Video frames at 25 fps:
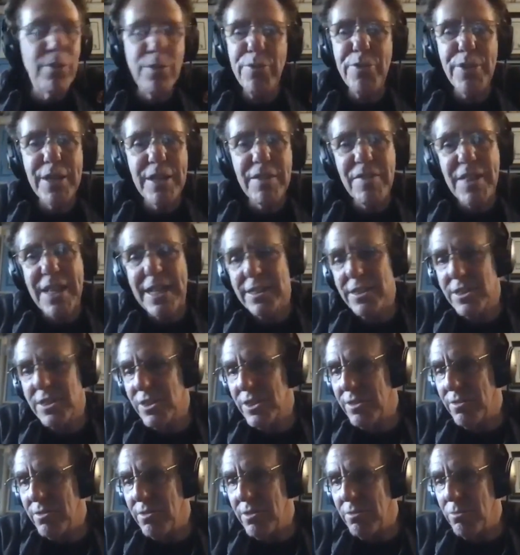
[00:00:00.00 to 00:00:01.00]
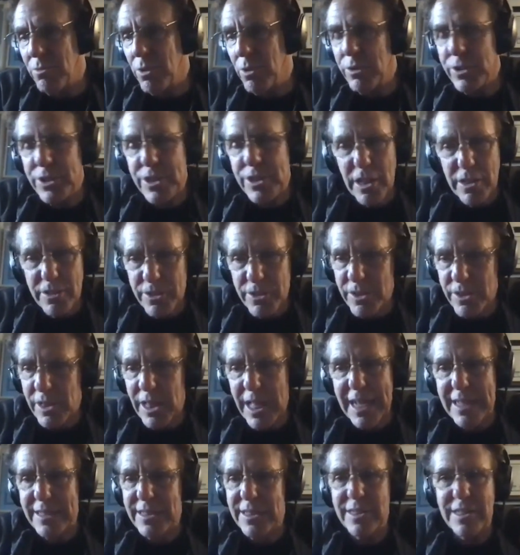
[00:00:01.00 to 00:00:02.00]
think that's rose colored
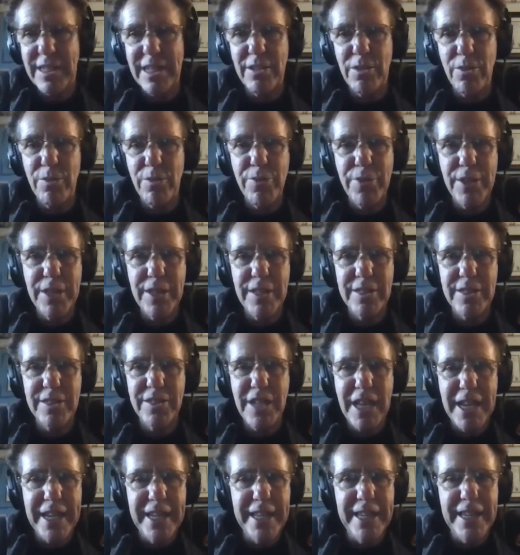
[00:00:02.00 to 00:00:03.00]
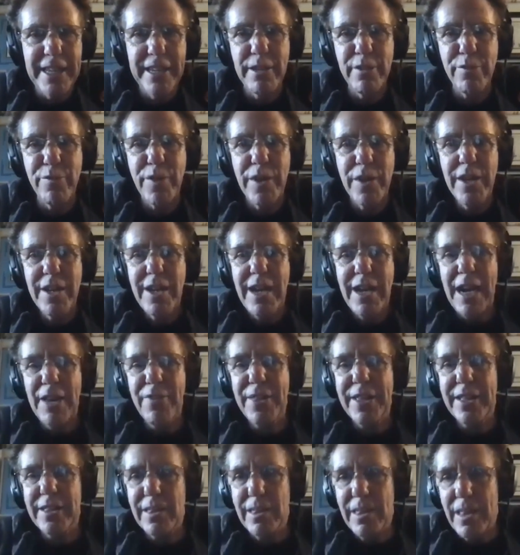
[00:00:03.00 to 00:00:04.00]
glasses. I don't think it's naive. I
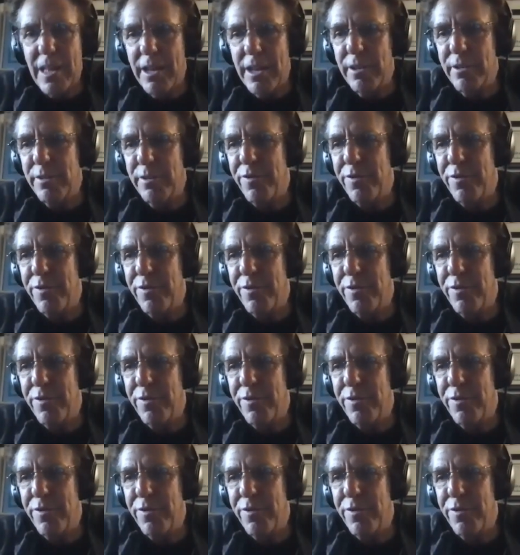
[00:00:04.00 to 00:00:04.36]
think love